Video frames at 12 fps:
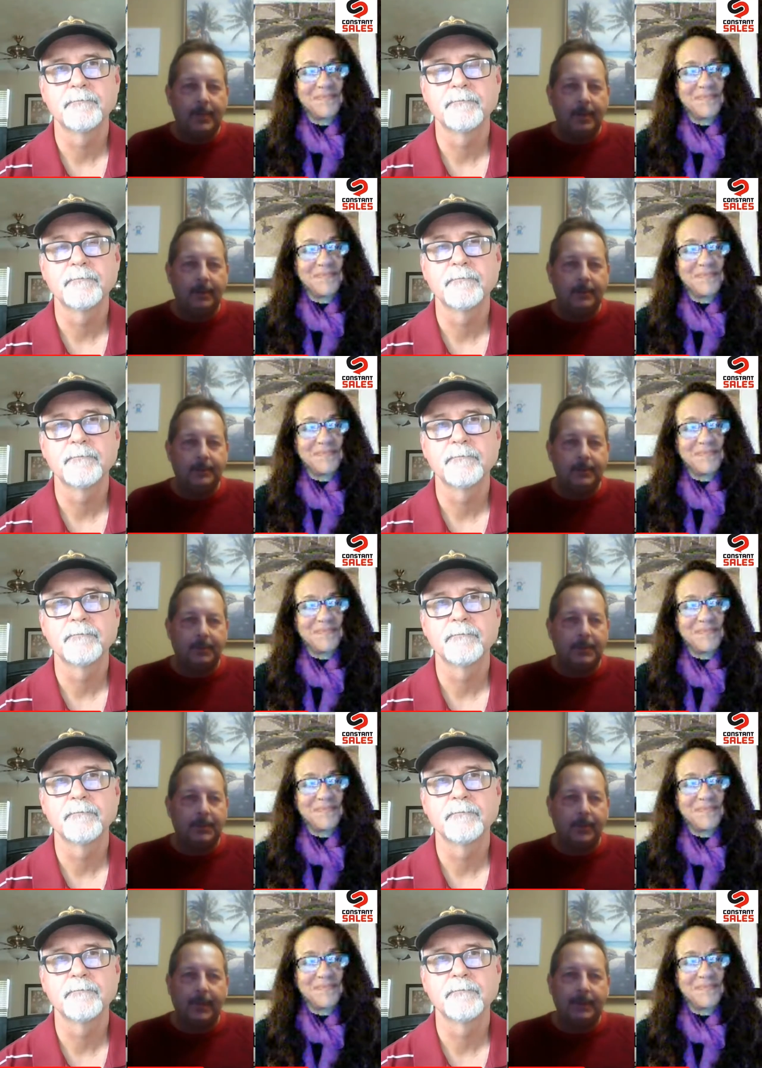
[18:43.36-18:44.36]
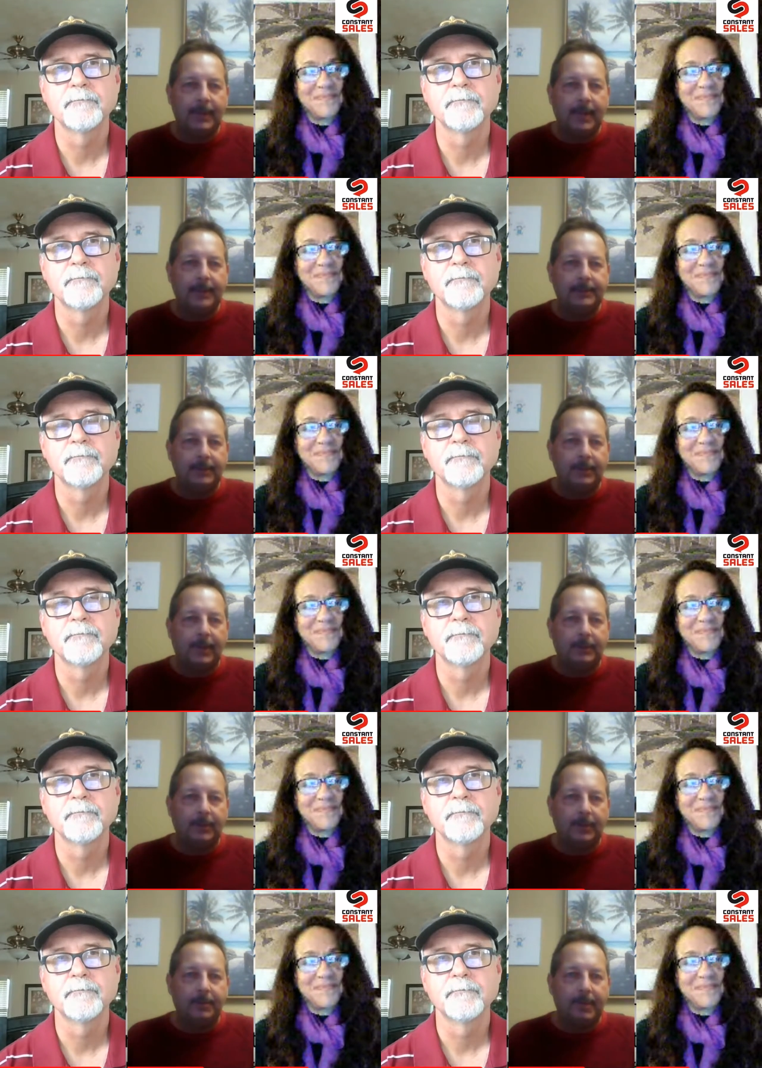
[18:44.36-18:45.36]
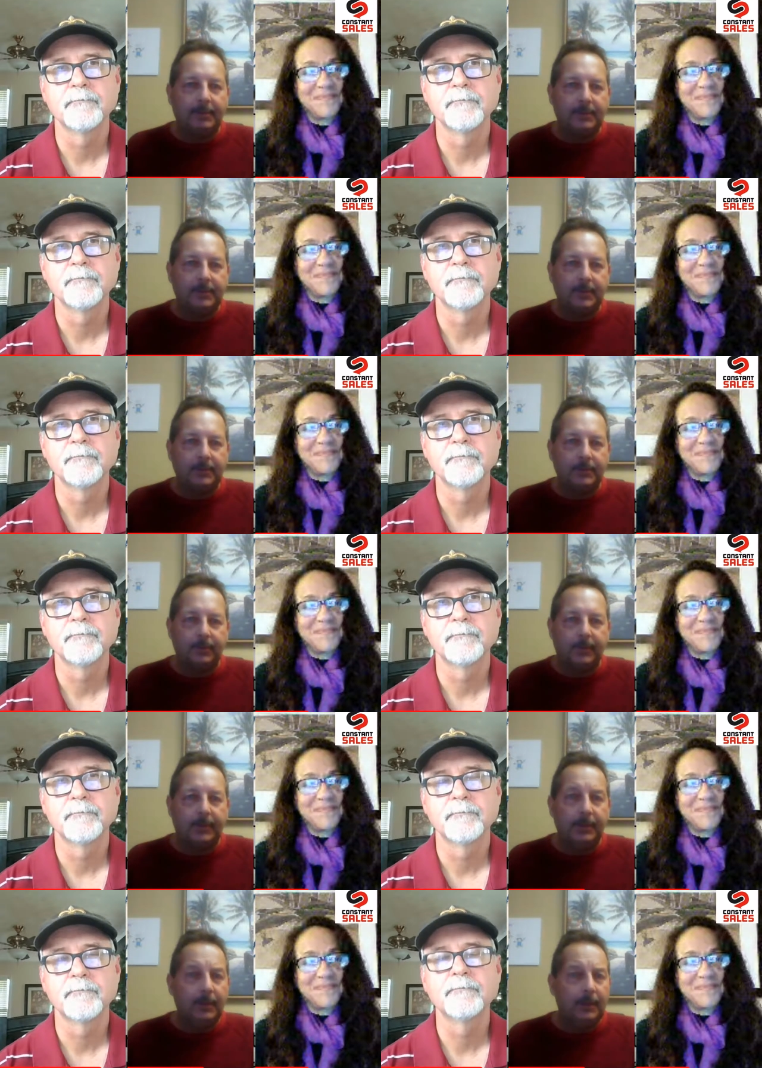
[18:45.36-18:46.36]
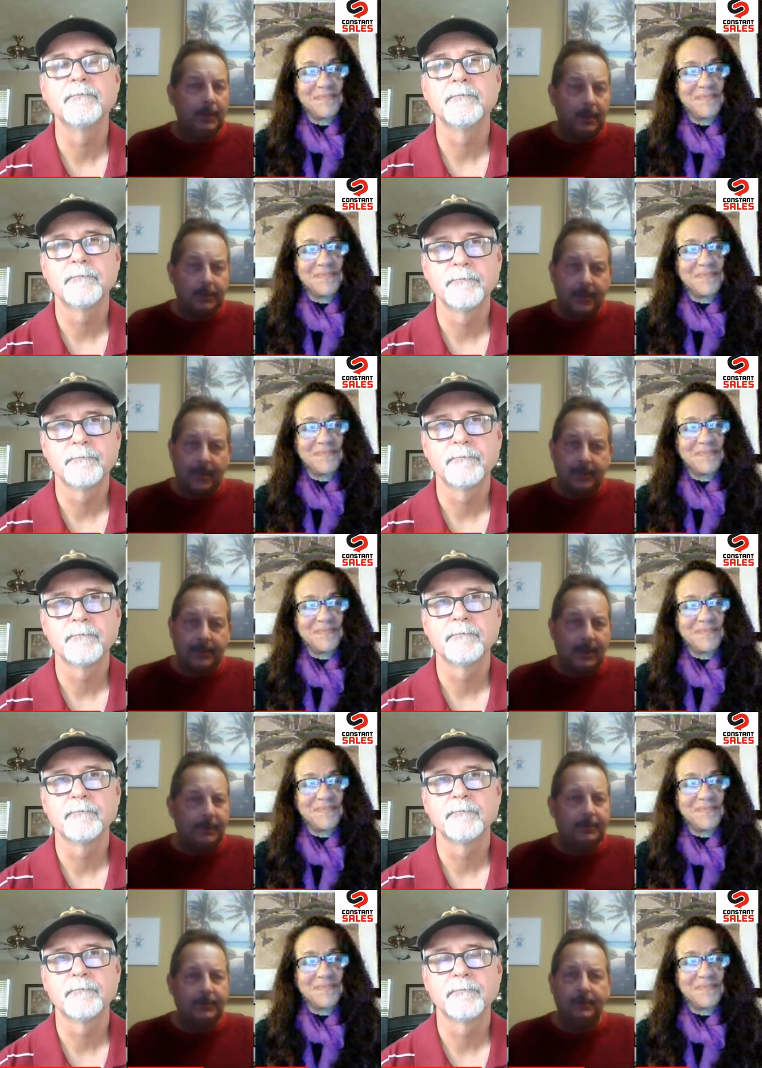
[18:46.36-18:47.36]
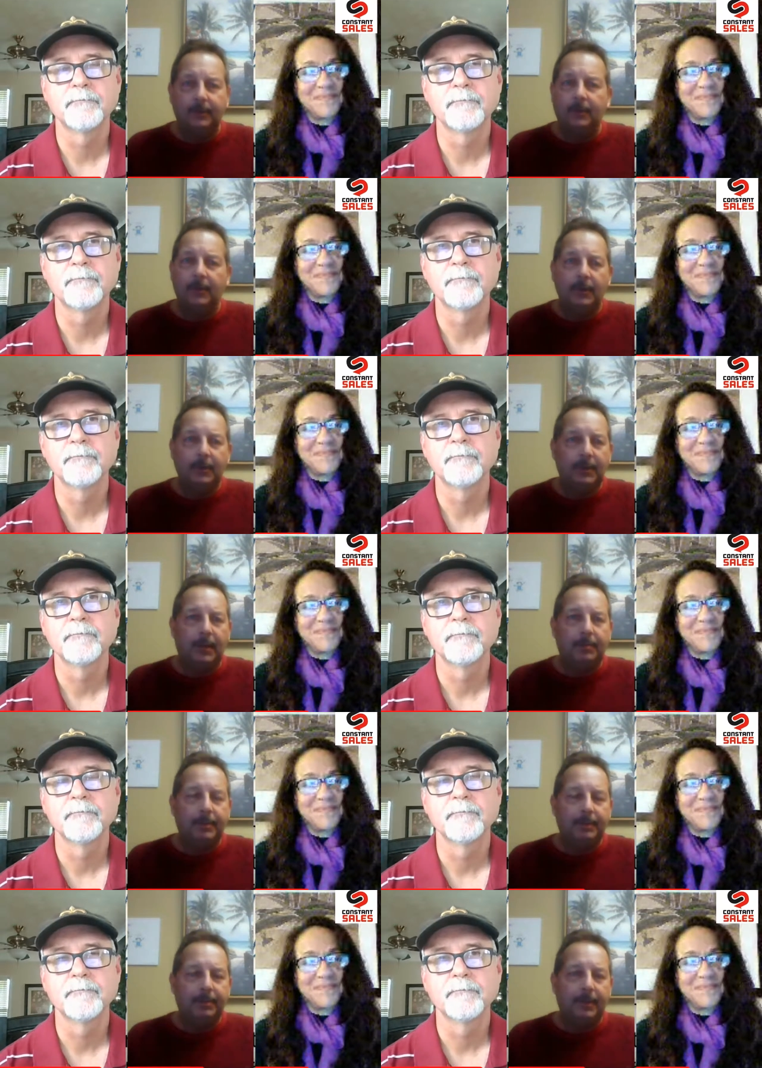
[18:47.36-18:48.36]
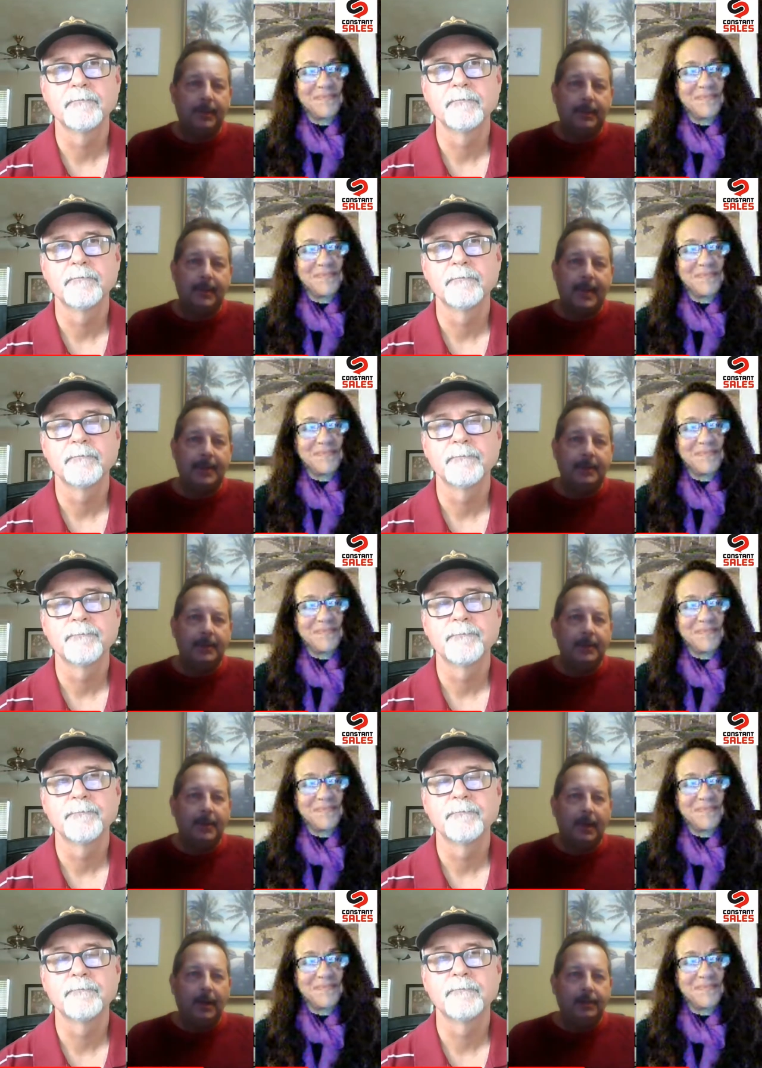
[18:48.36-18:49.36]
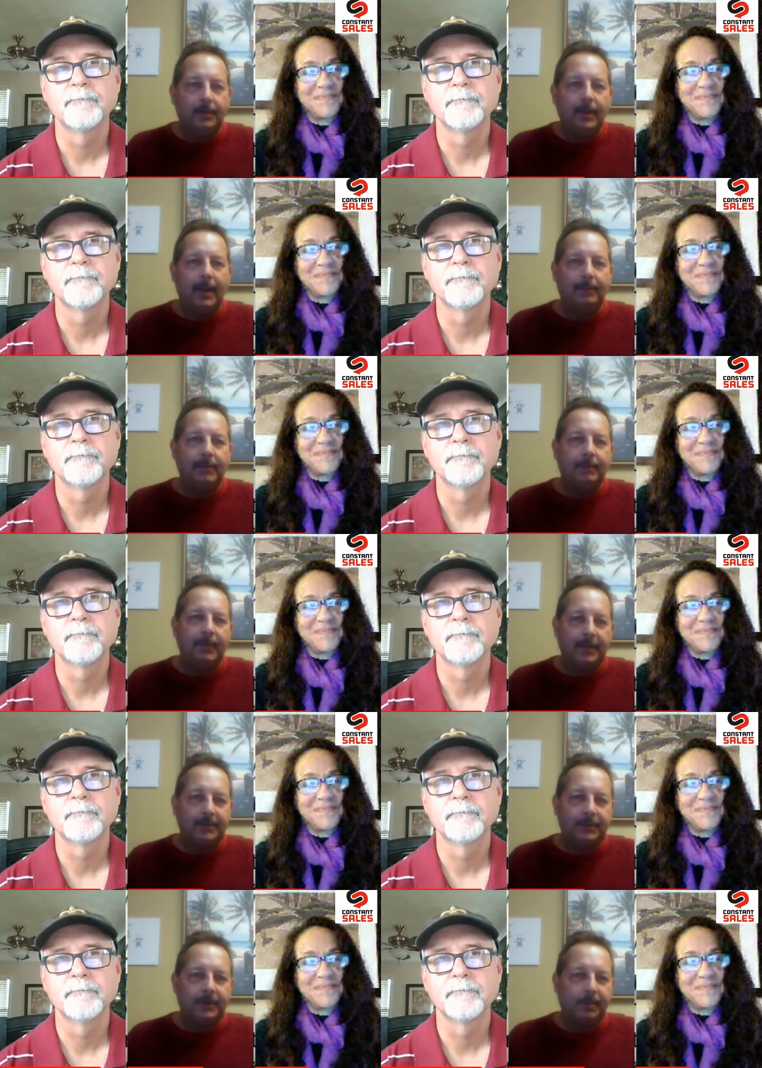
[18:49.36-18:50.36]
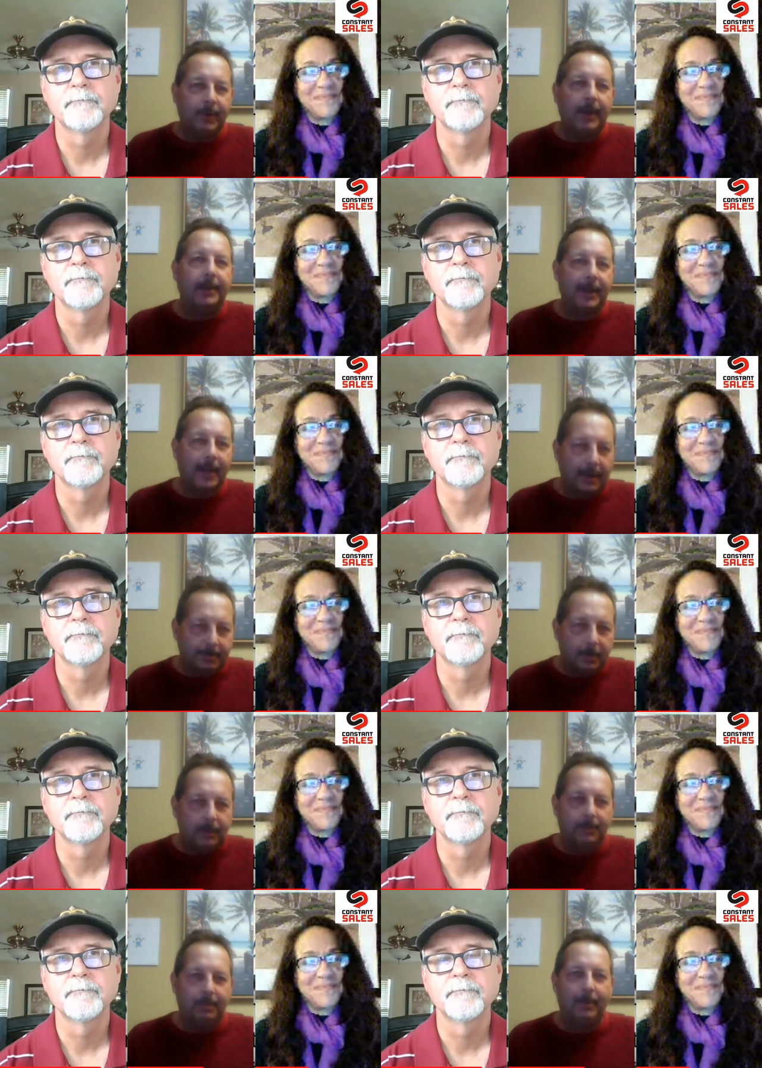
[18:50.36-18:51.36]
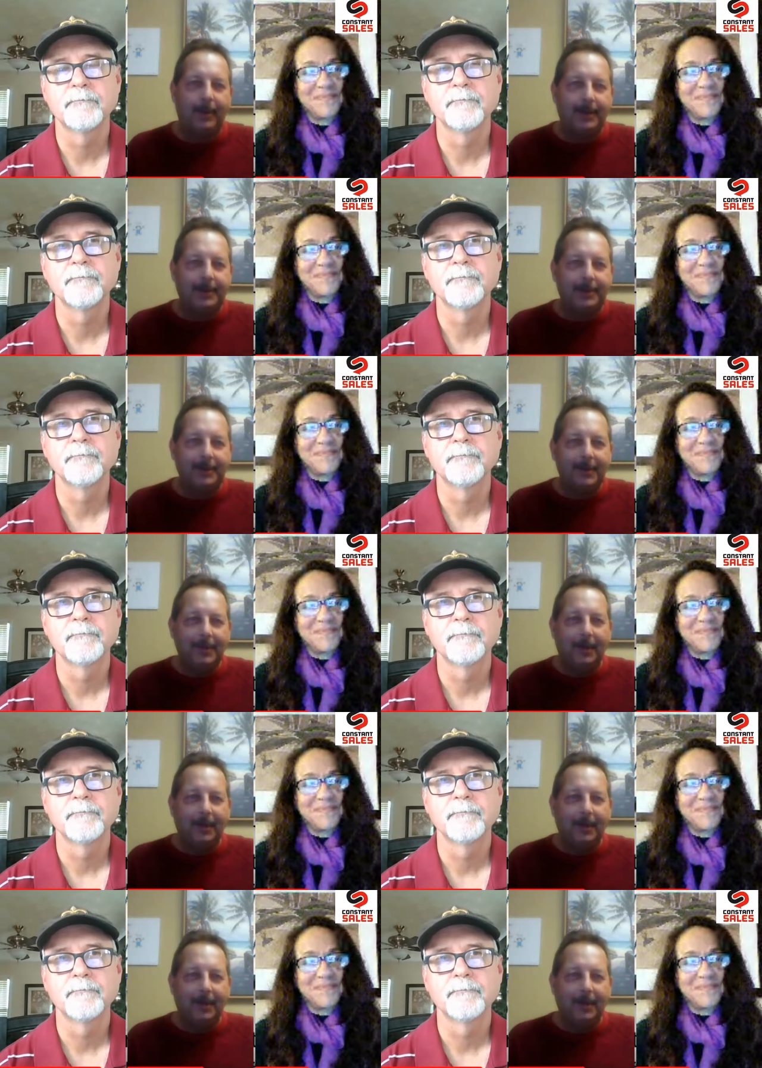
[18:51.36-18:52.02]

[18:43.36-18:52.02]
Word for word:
Speaker 1: uh, some of the great guys that are out there in the beverage industry, uh, John Carson, uh, people like that, uh, you have to invest in your brand. You got to build your brand.